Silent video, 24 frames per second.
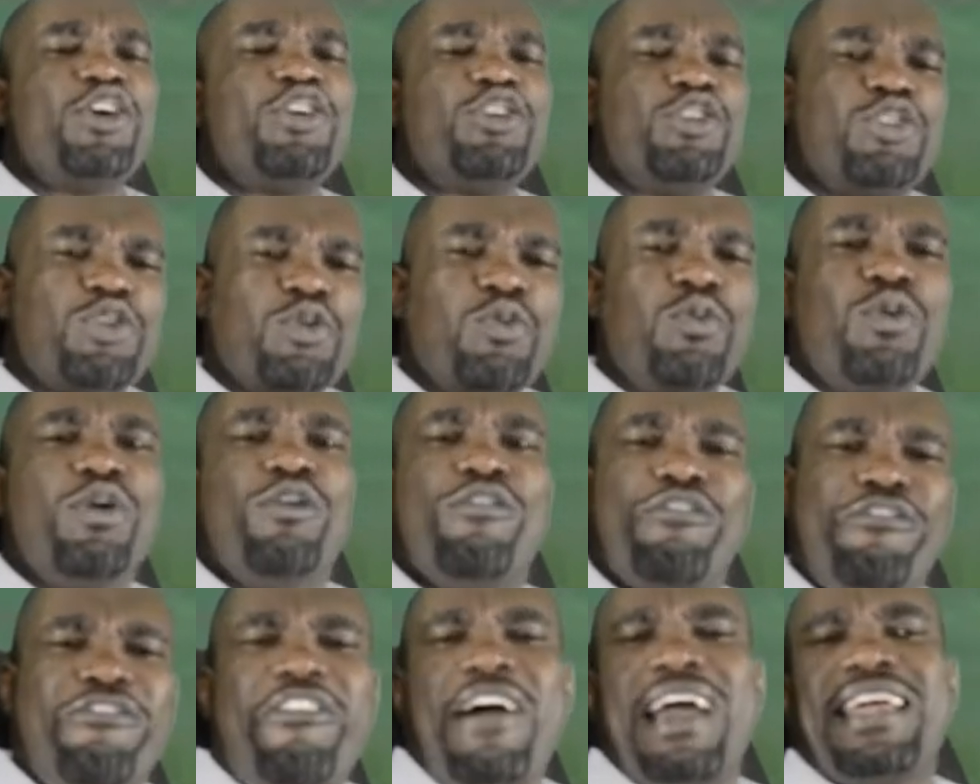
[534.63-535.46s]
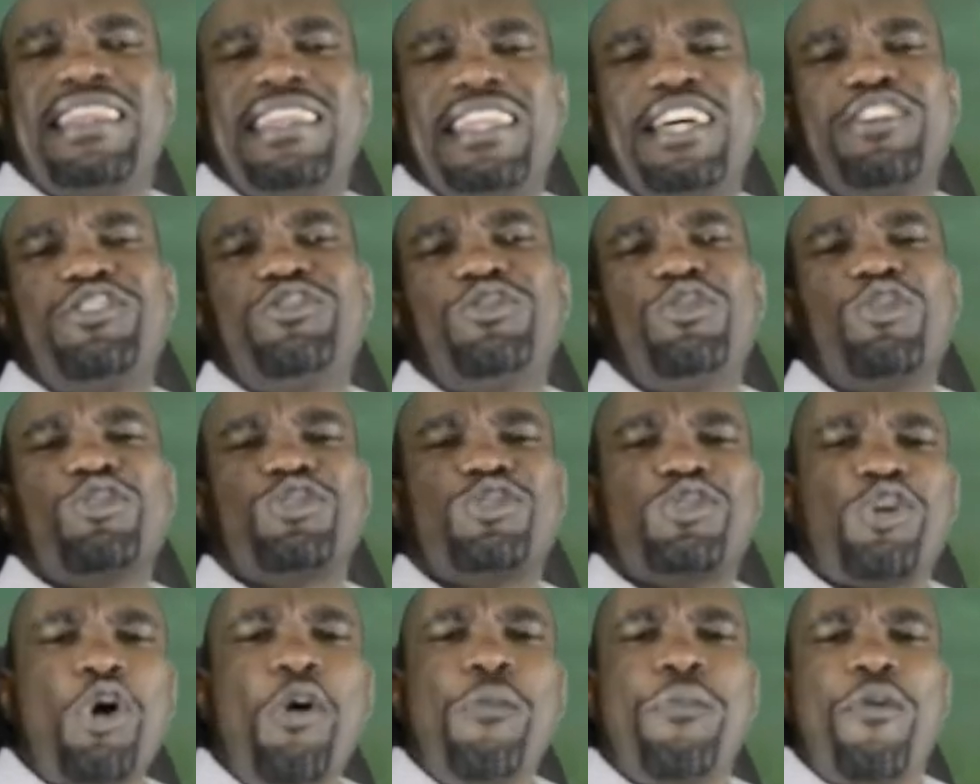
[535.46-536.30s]
you will find that your
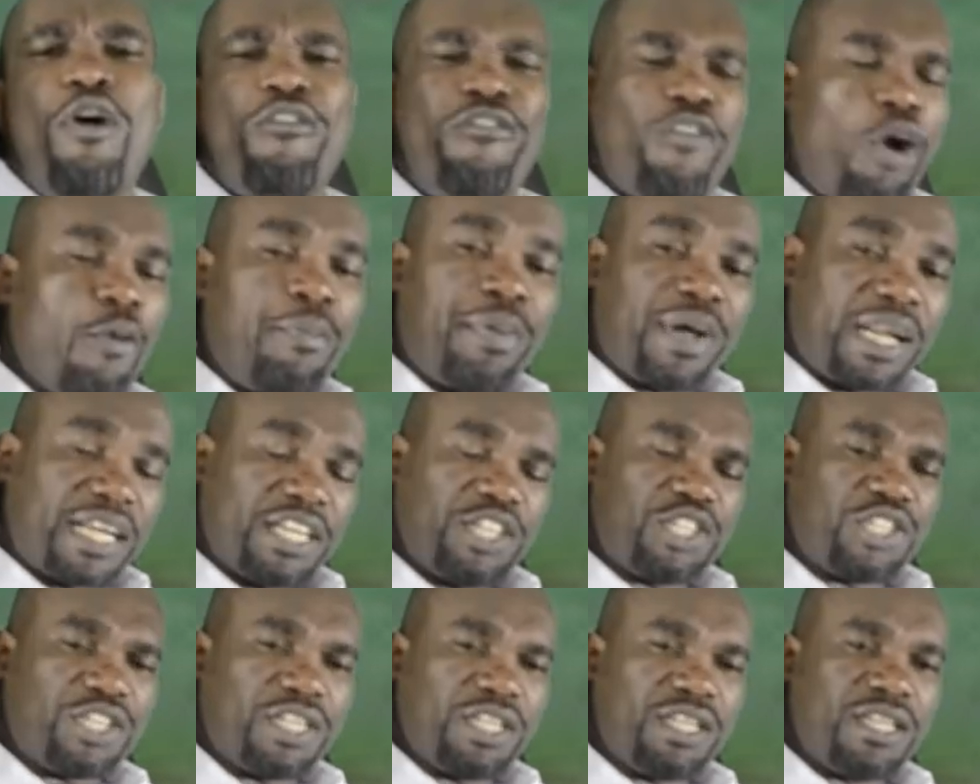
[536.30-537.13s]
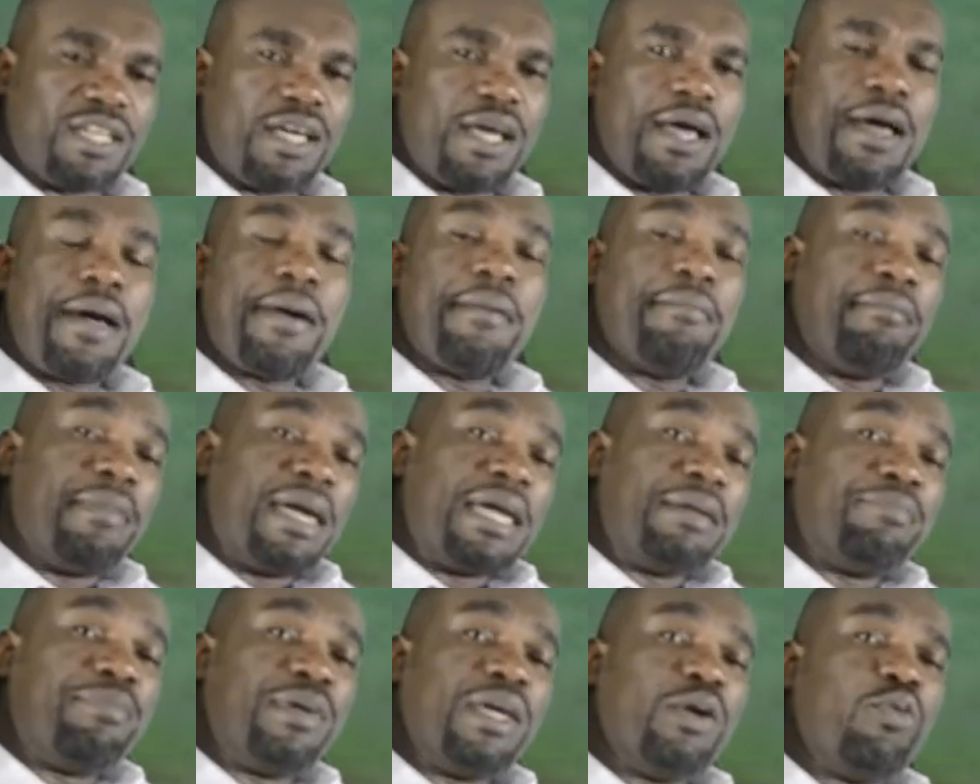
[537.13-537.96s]
scope of operation
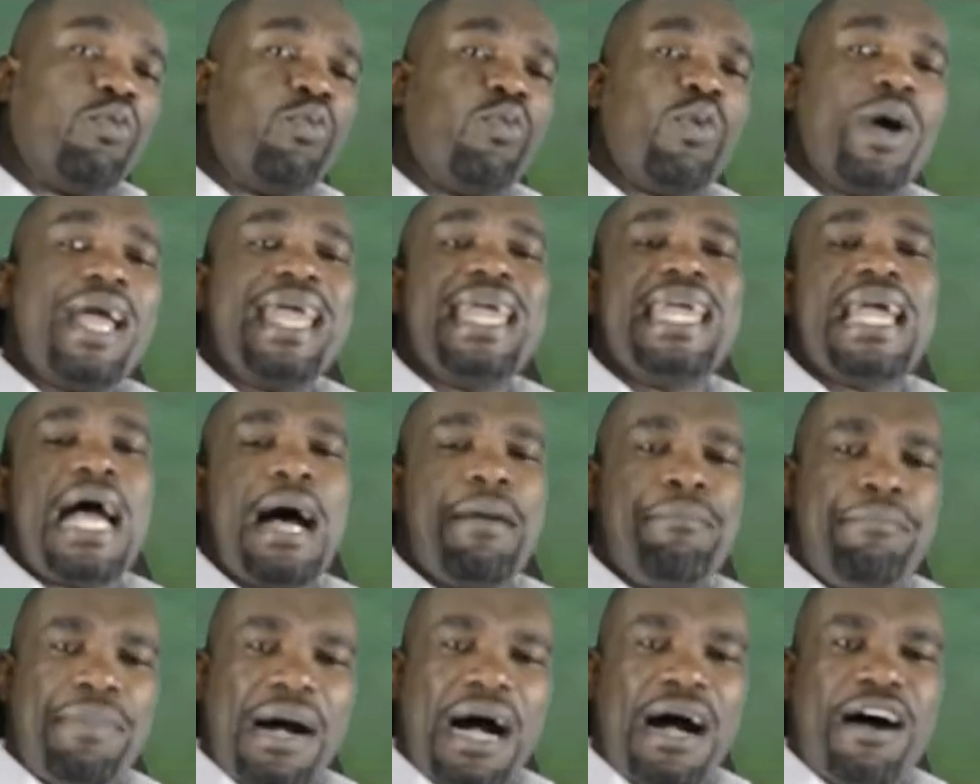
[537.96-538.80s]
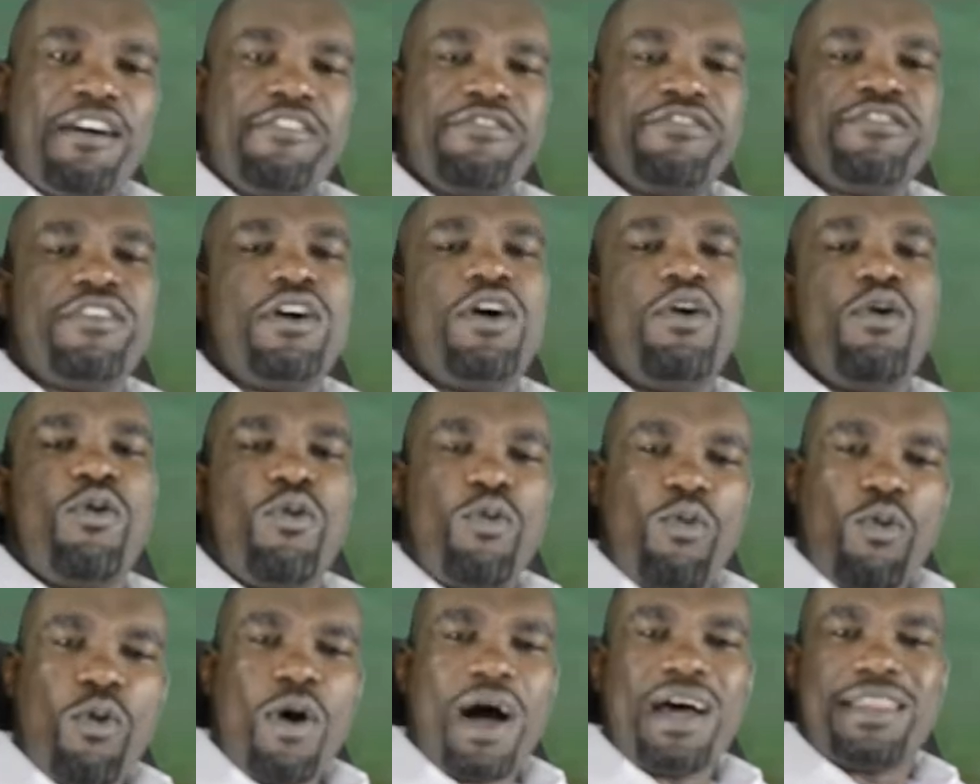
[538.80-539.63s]
may be way above
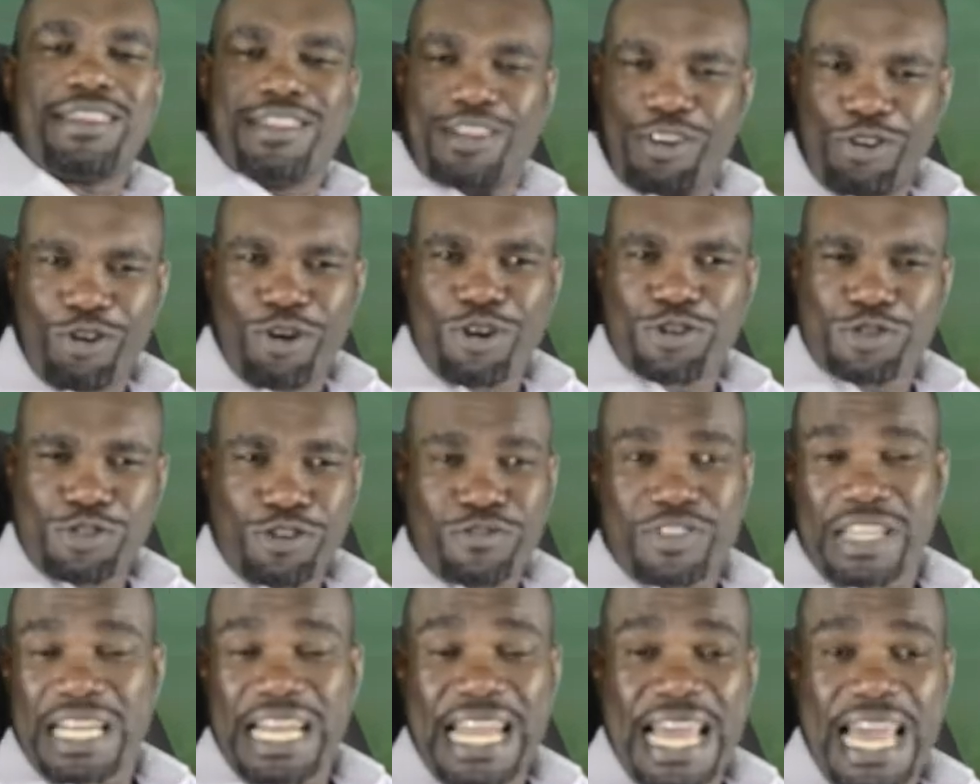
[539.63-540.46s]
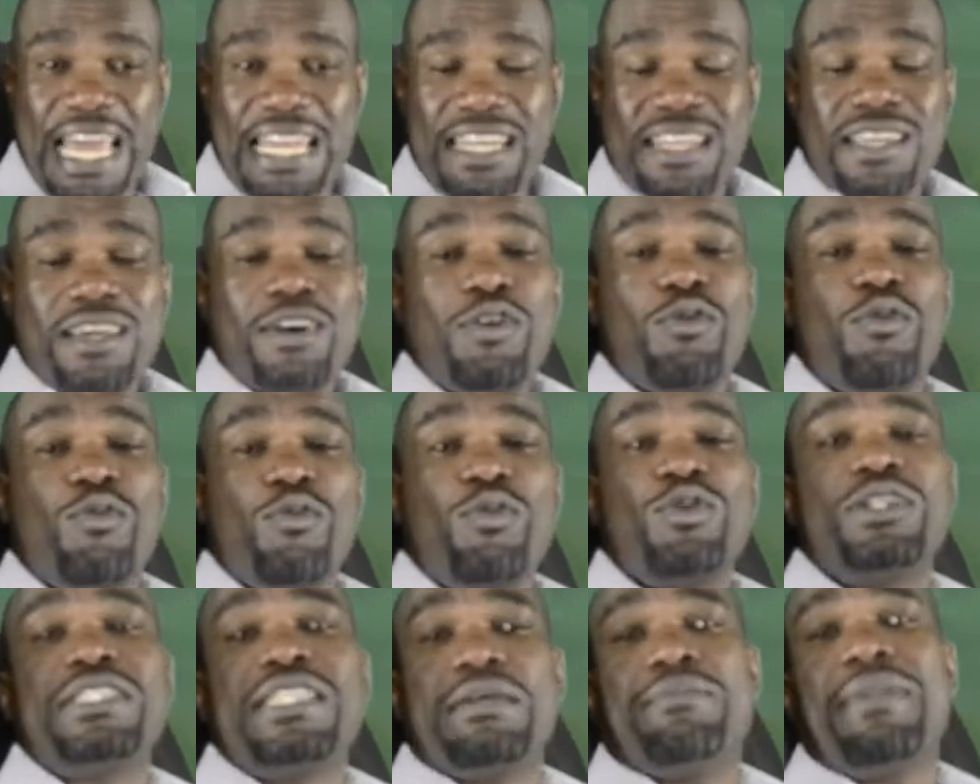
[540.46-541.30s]
what the laws of the land
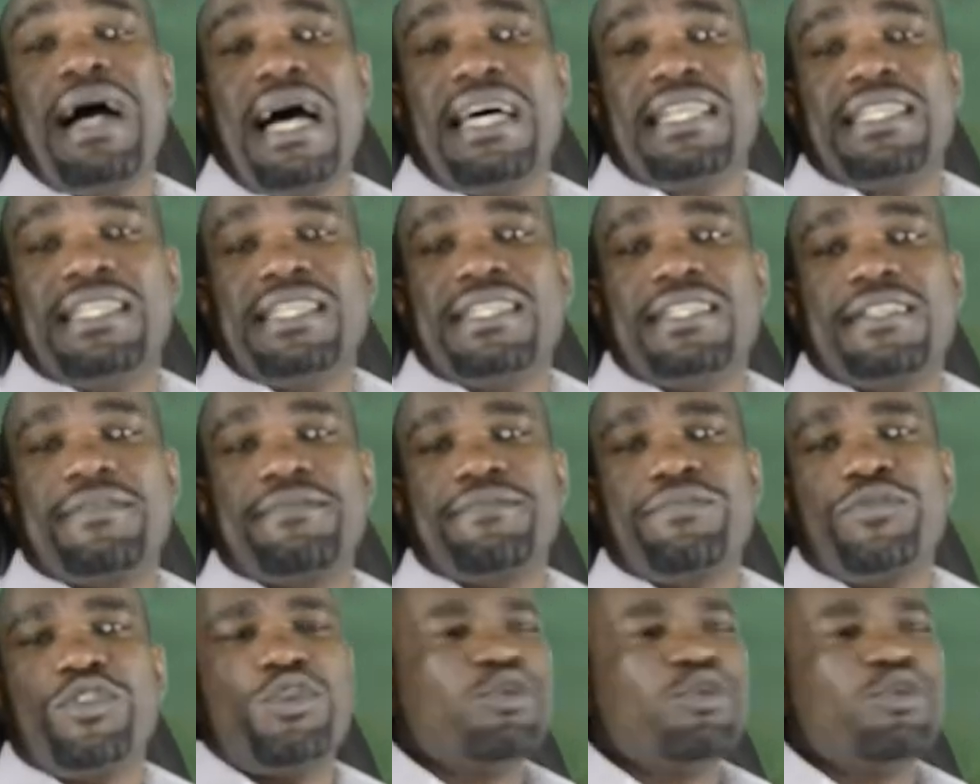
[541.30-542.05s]
would demand.